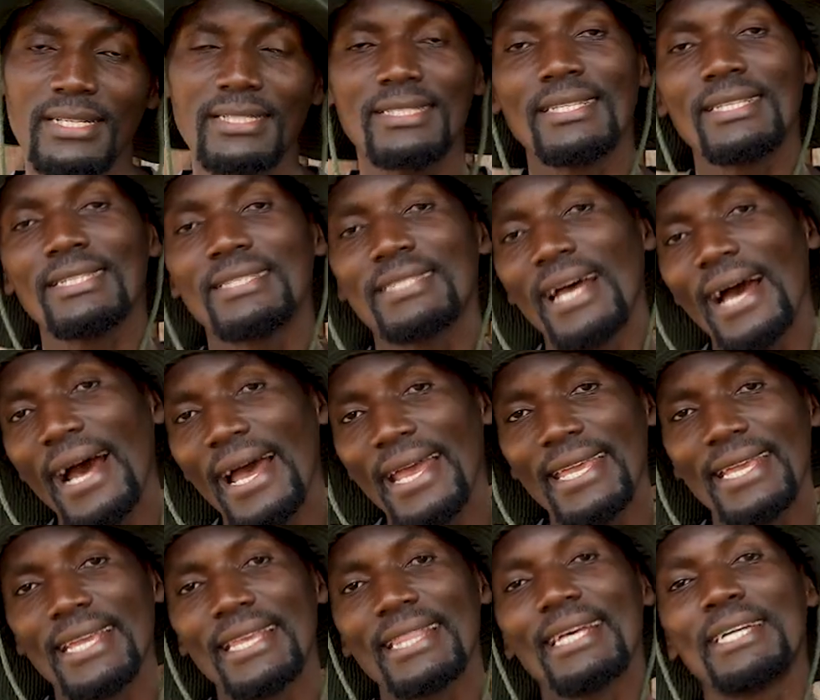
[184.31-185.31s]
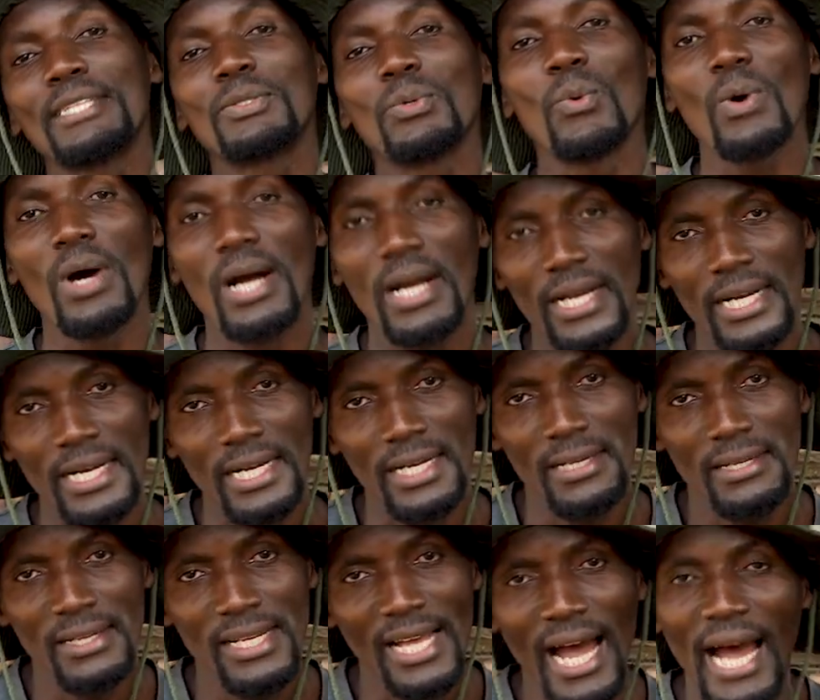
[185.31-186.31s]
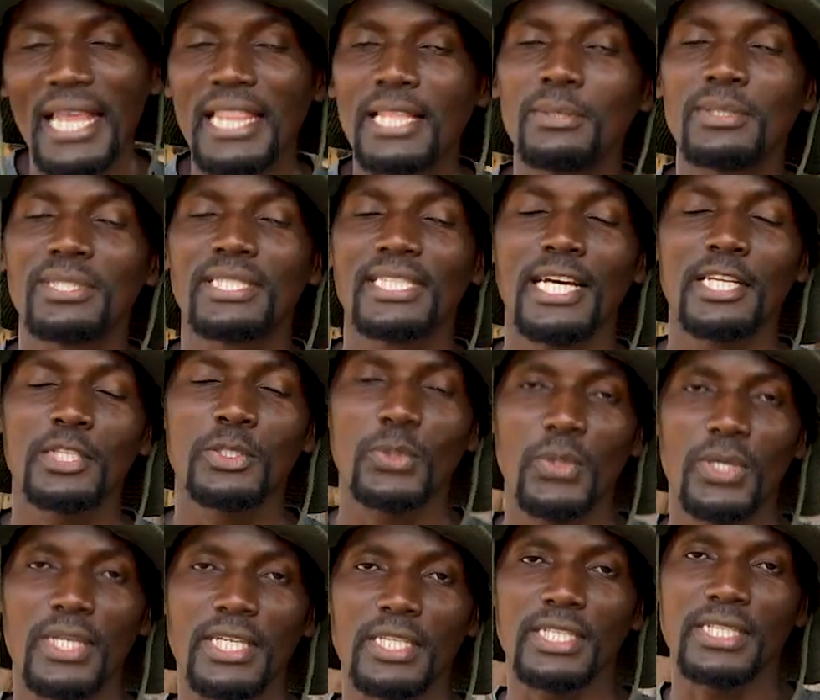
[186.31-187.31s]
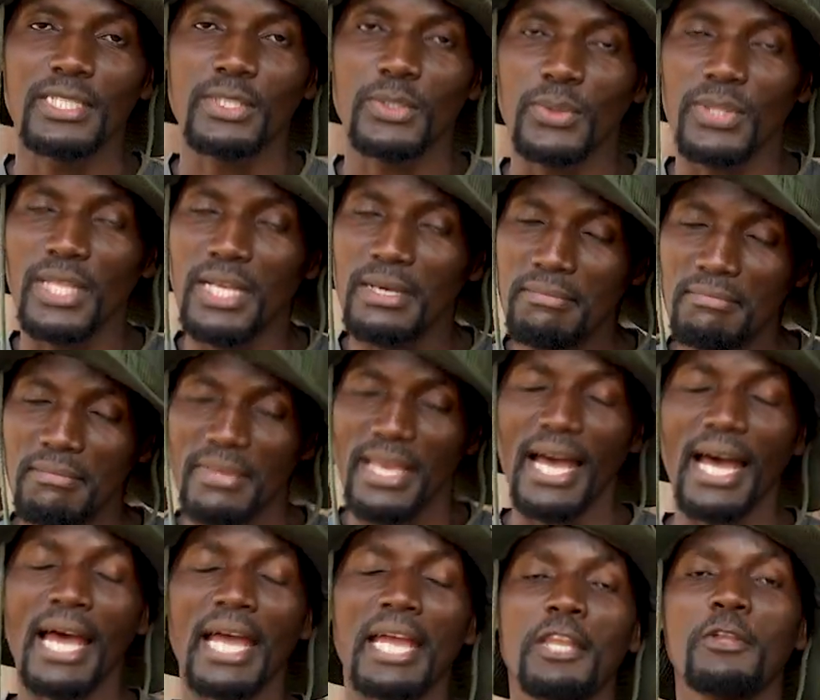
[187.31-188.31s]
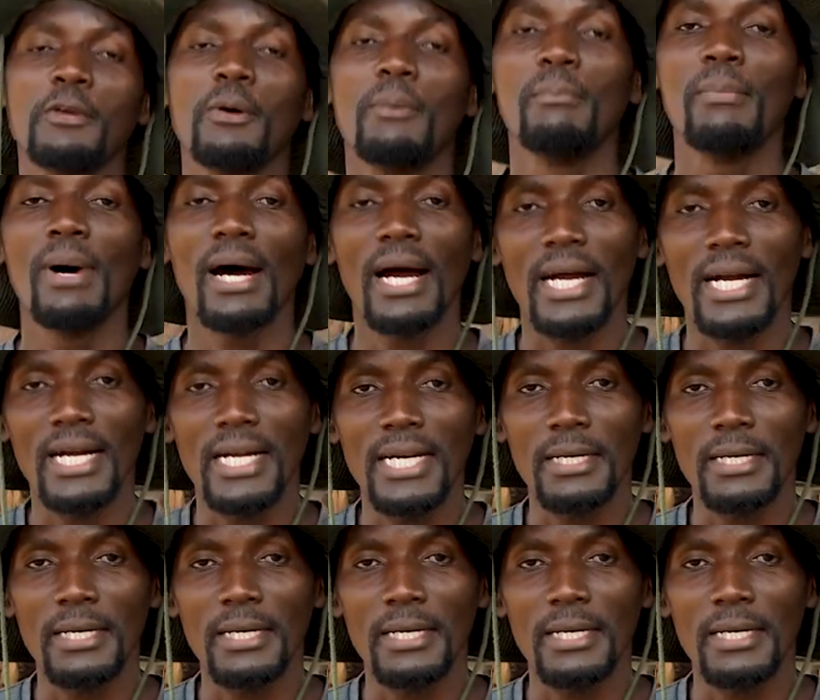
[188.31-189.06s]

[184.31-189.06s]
else is eyeing that worker. And they will start talking to them behind your back.